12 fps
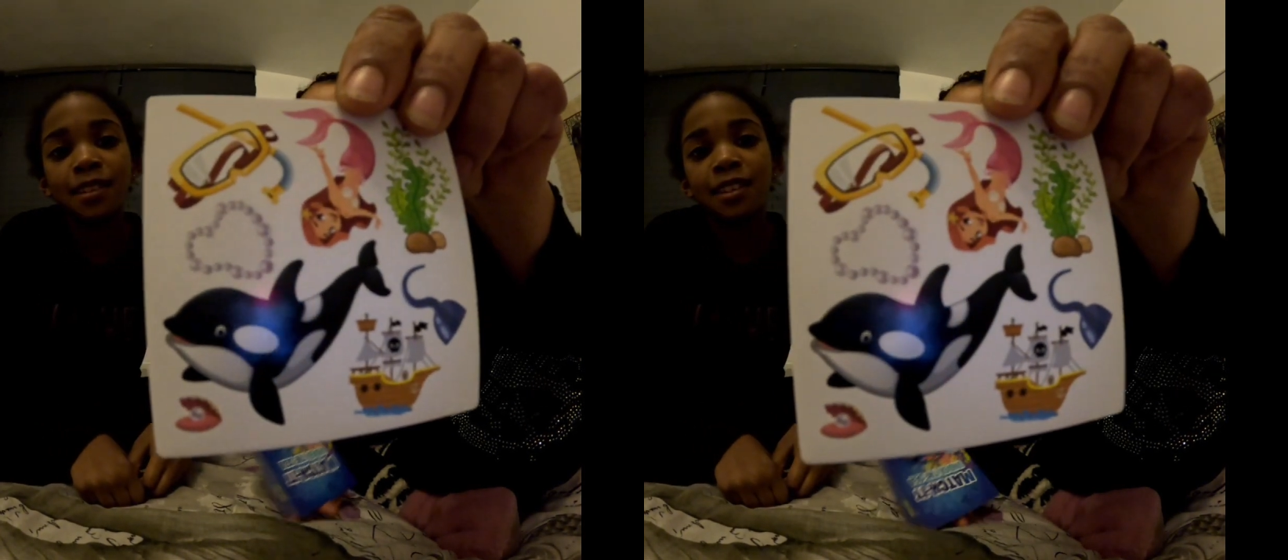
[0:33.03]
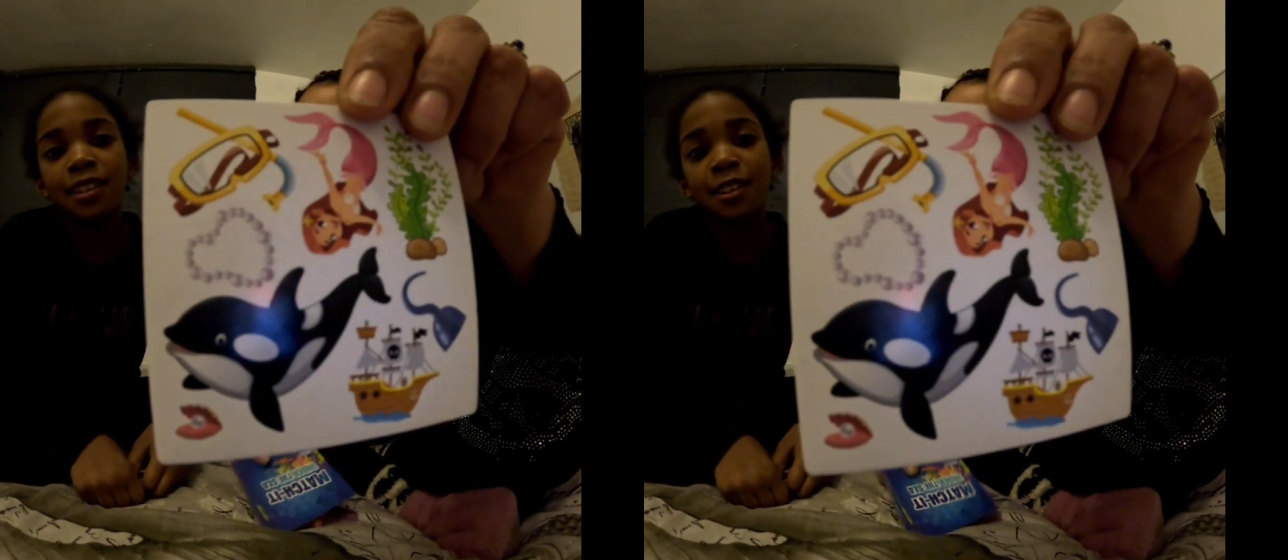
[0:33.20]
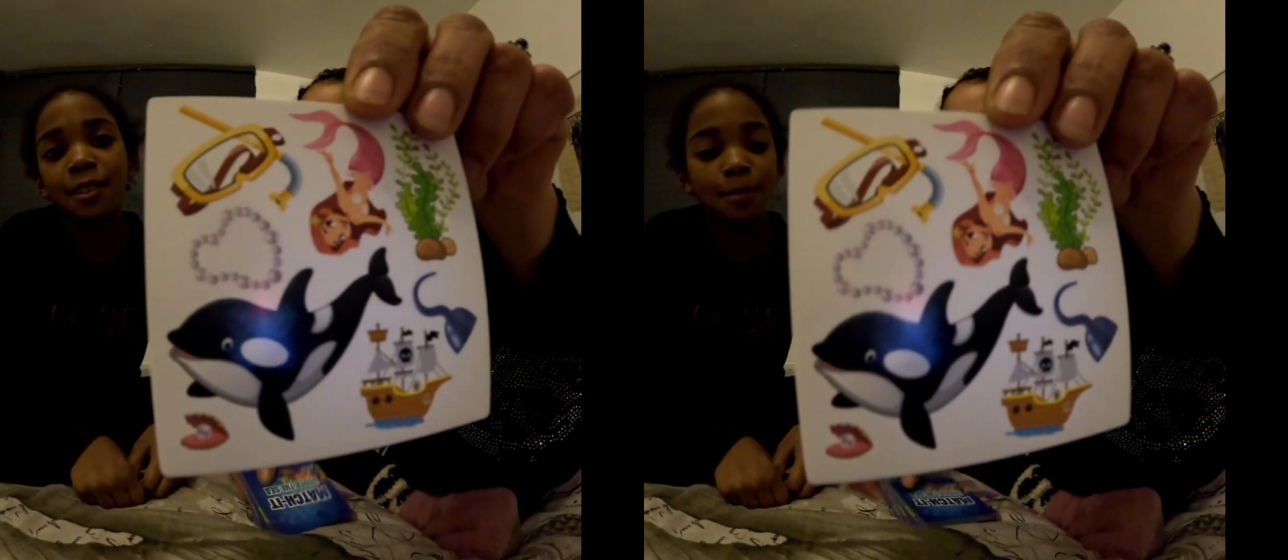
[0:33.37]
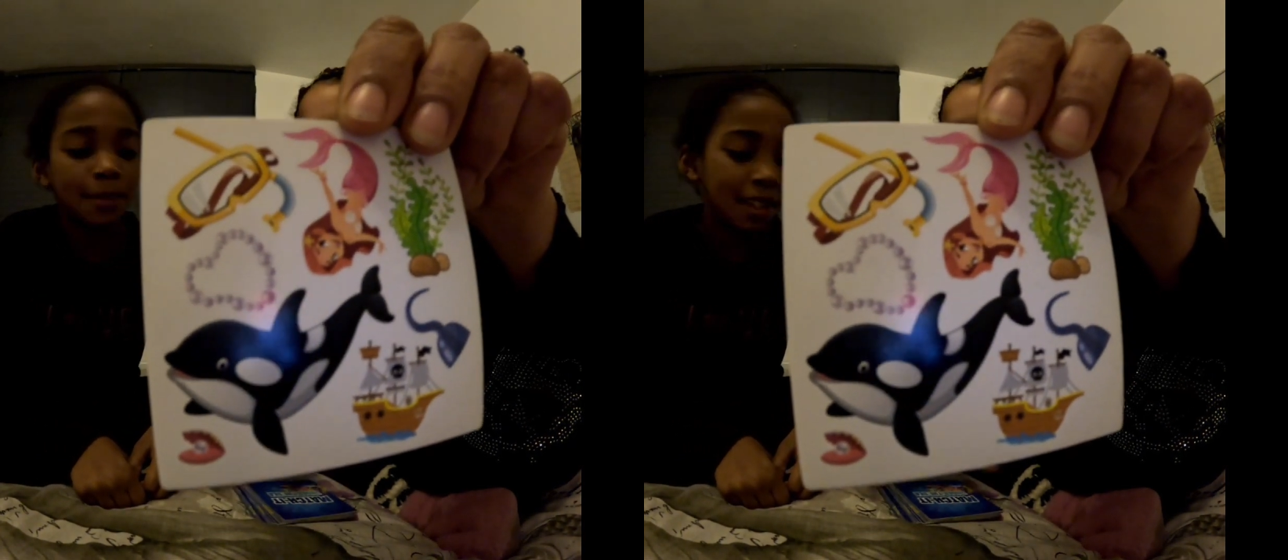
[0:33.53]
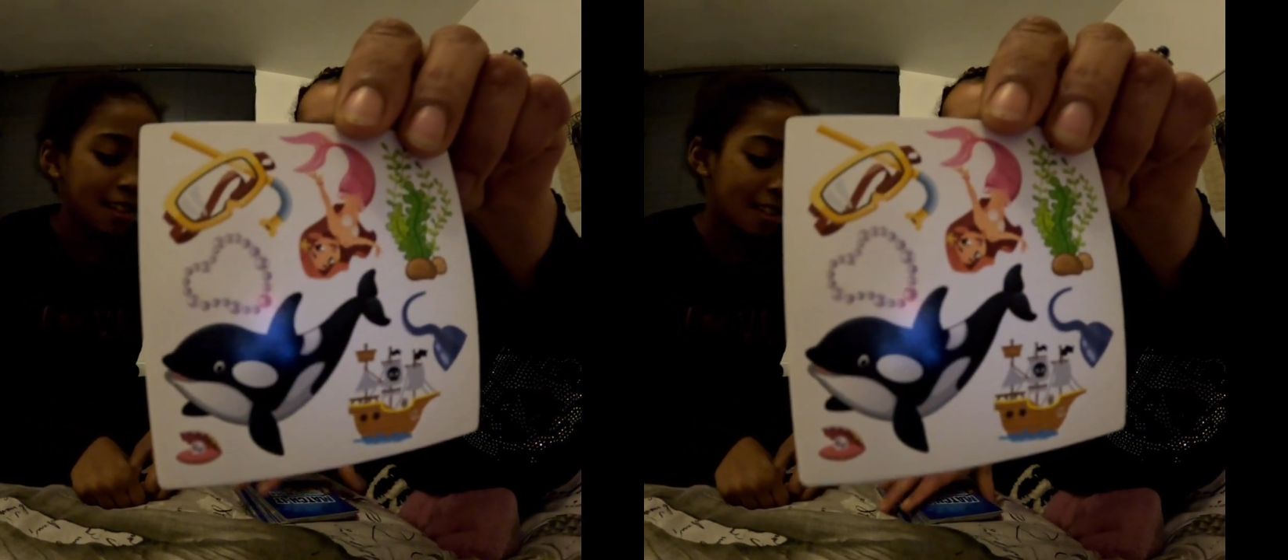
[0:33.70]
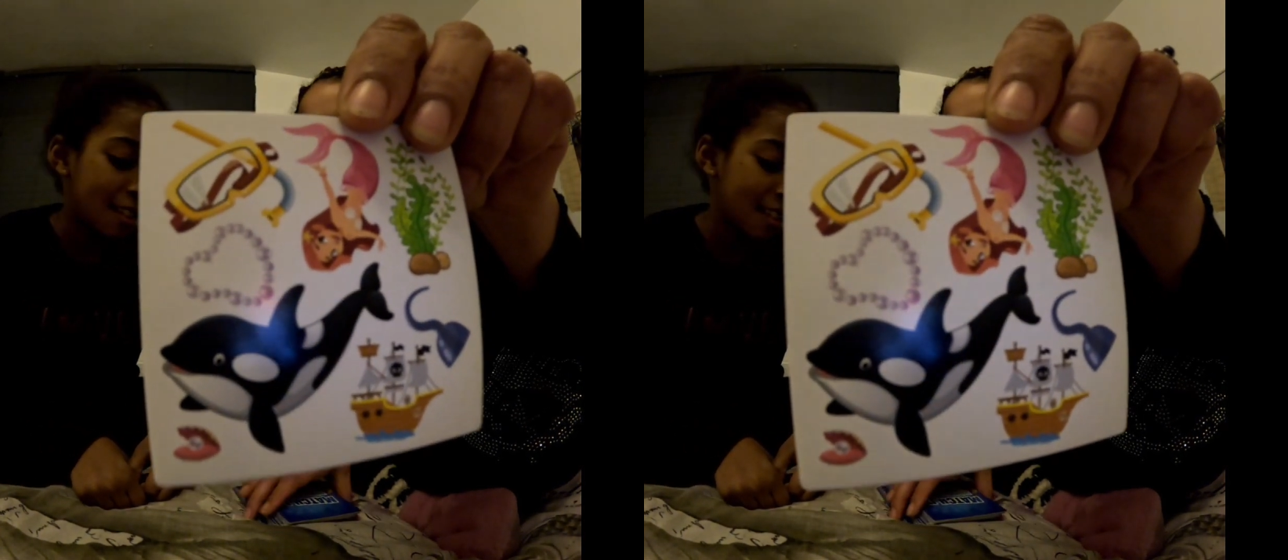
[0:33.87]
You
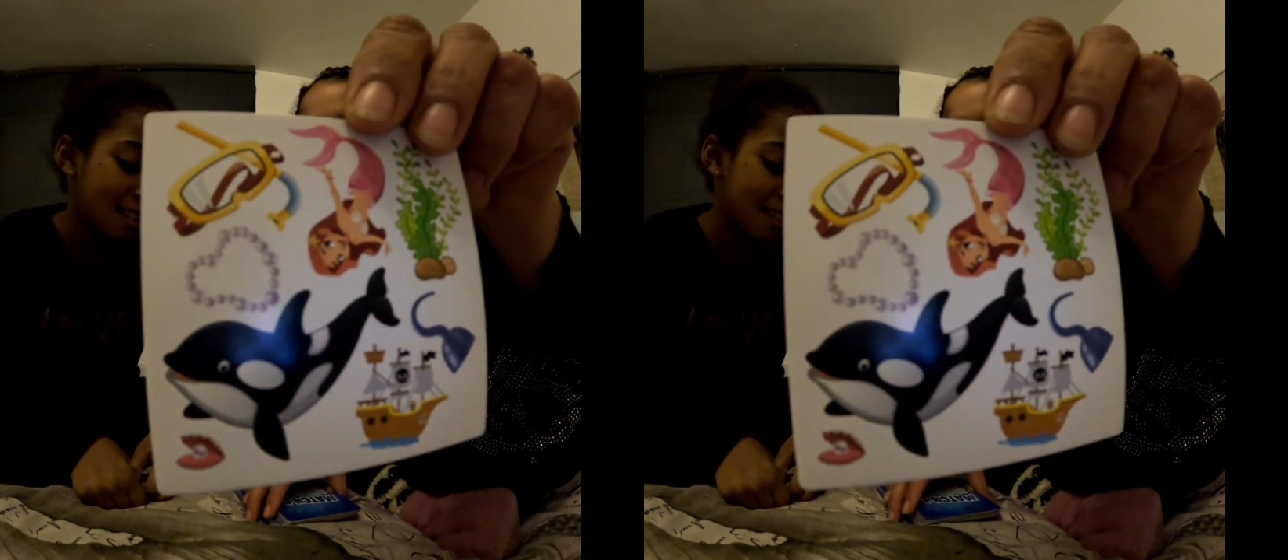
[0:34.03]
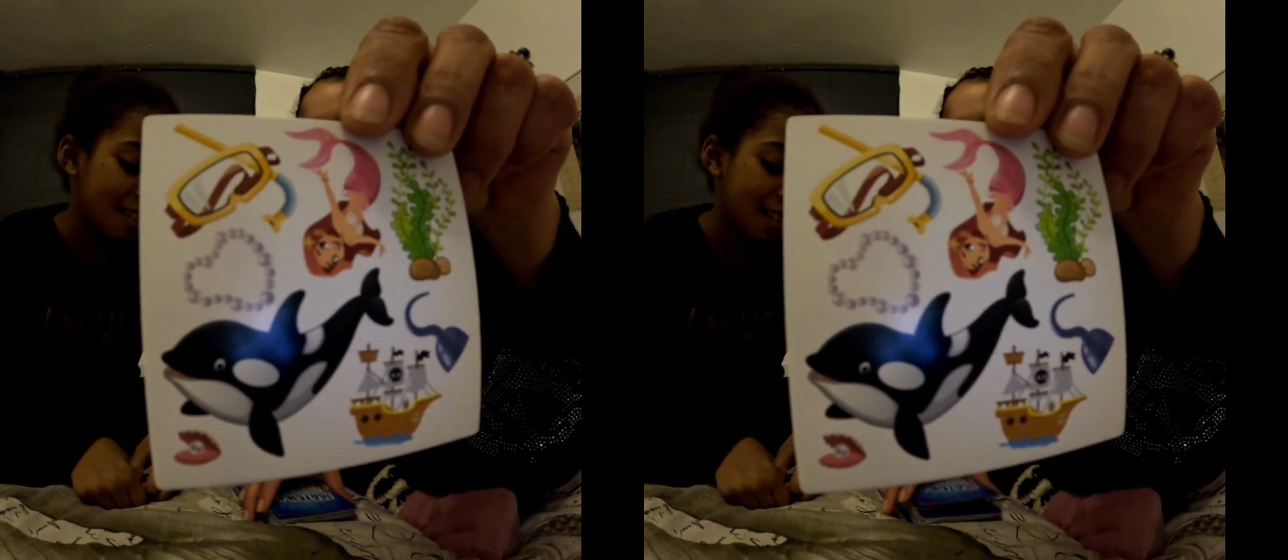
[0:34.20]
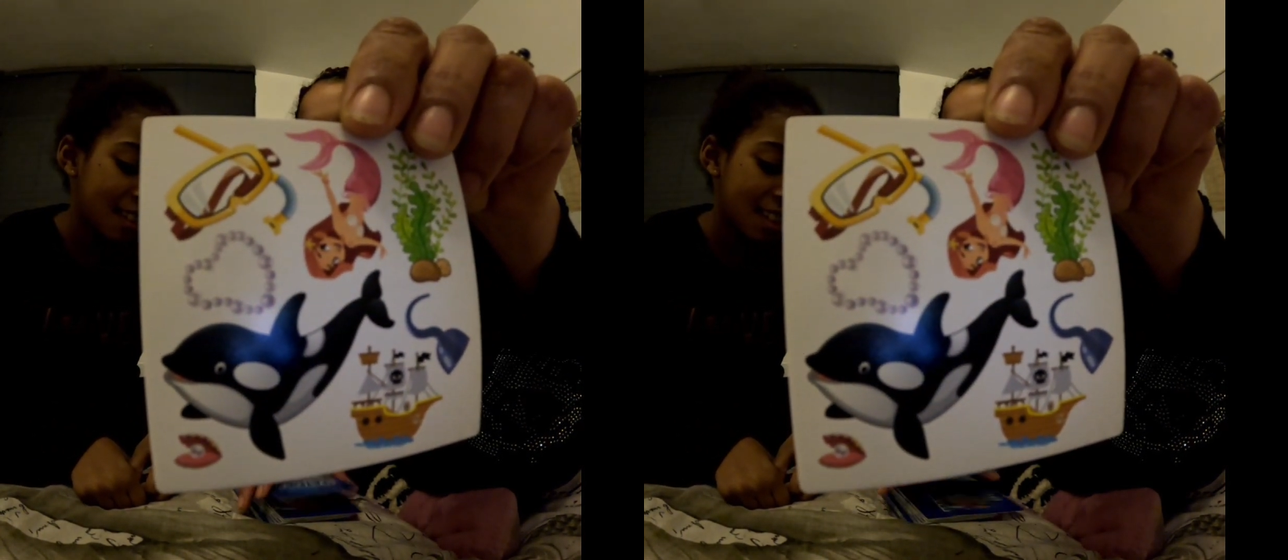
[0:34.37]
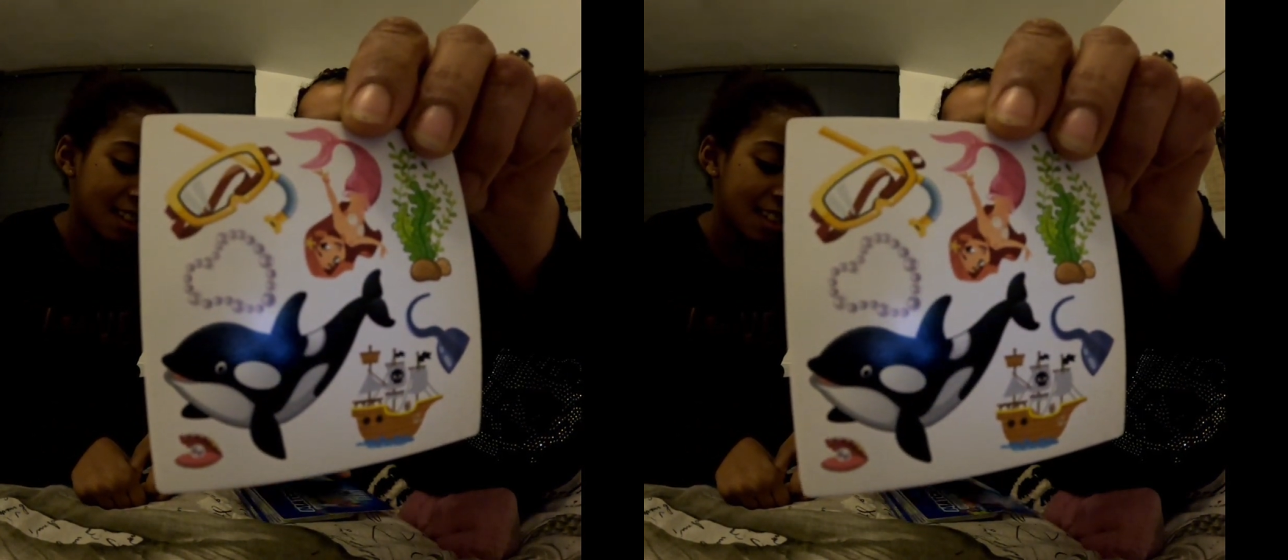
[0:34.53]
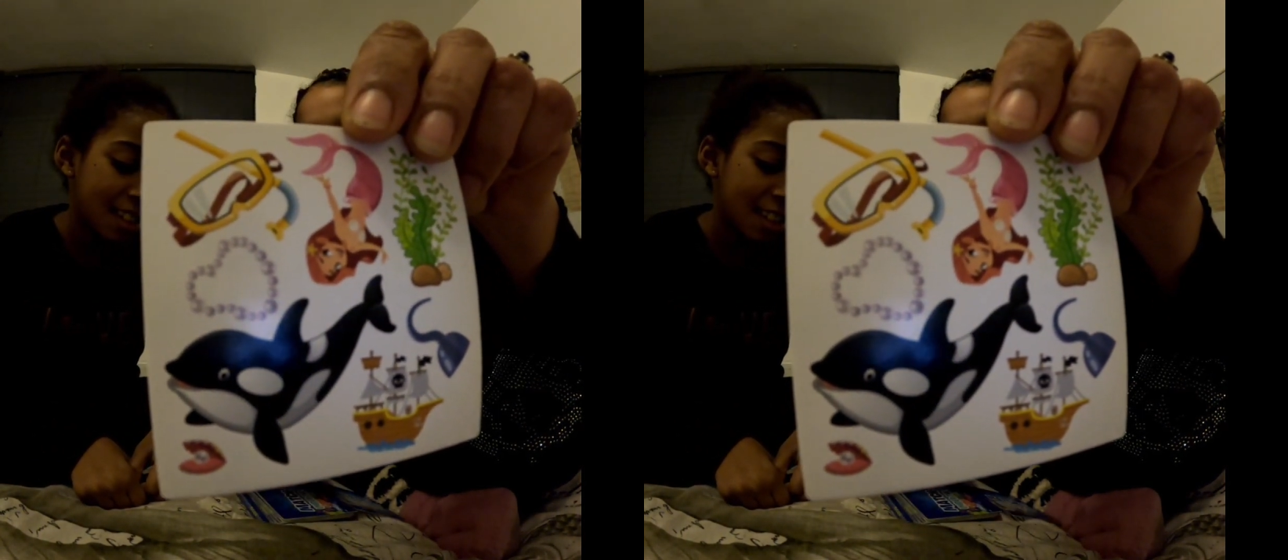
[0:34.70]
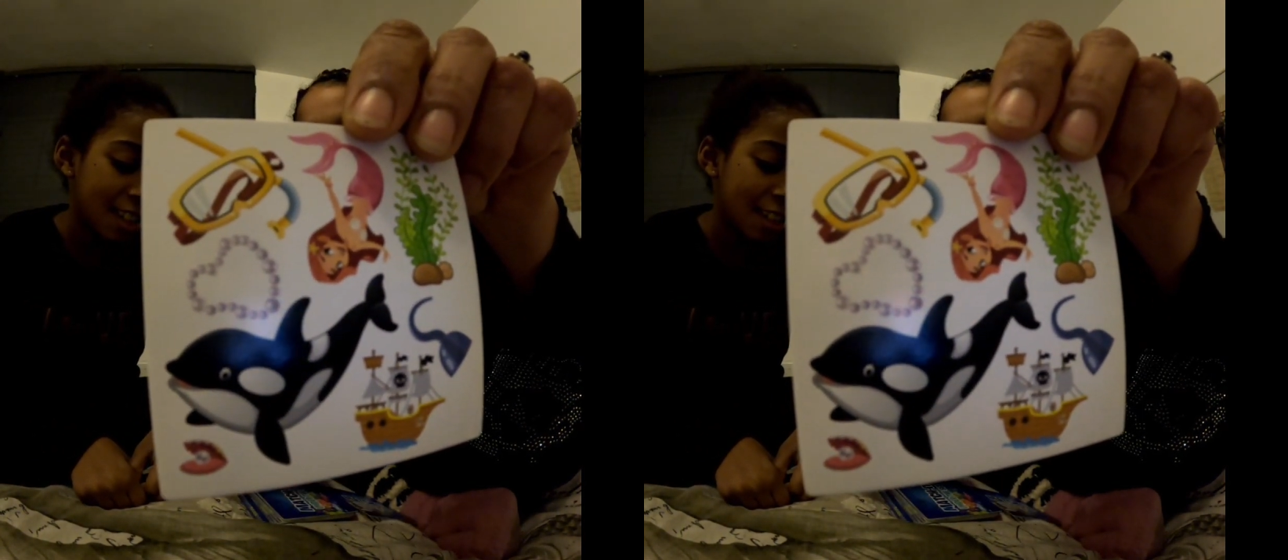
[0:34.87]
need to.
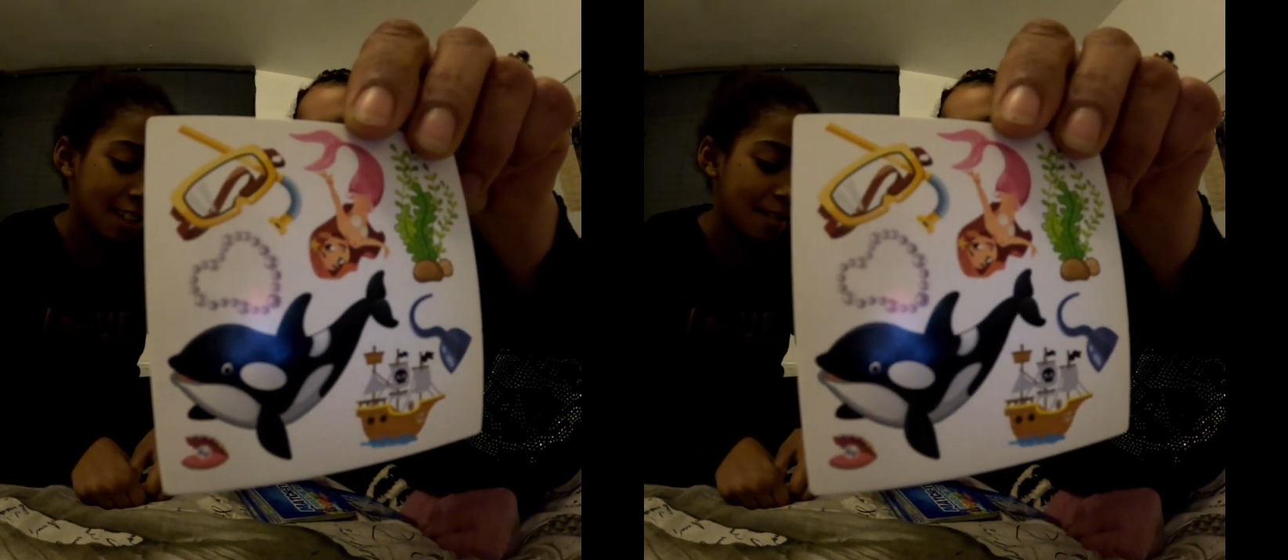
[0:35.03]
Uh,